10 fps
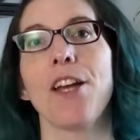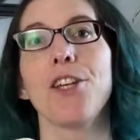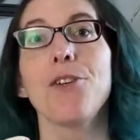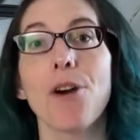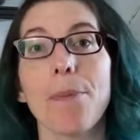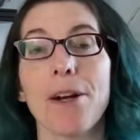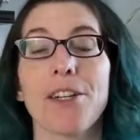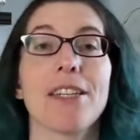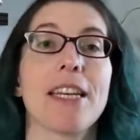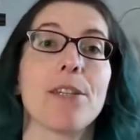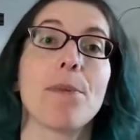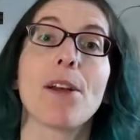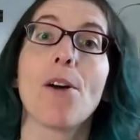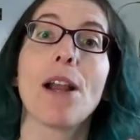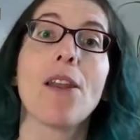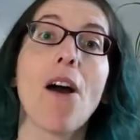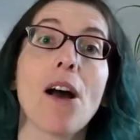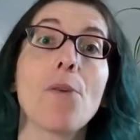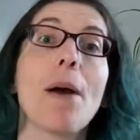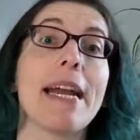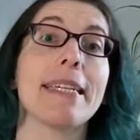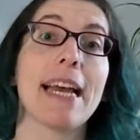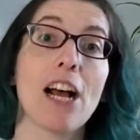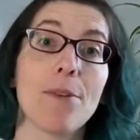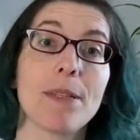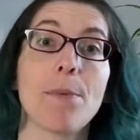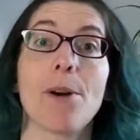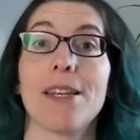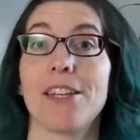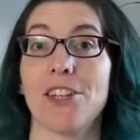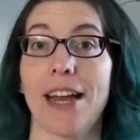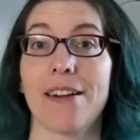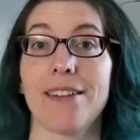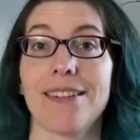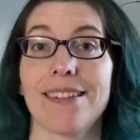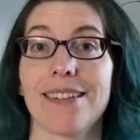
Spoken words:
Your purchases will go a long way to help support this channel.